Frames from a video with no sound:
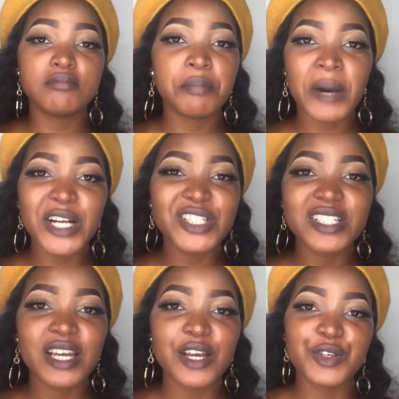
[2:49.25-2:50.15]

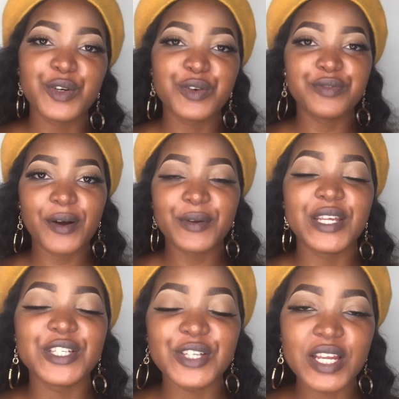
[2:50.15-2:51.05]
match your
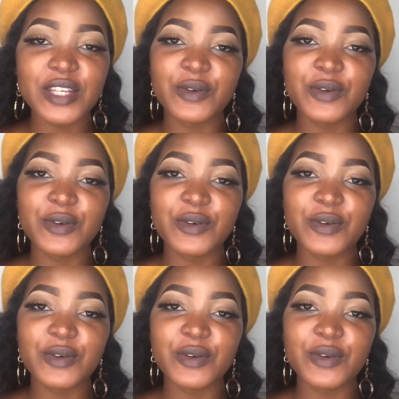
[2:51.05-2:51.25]
foundation.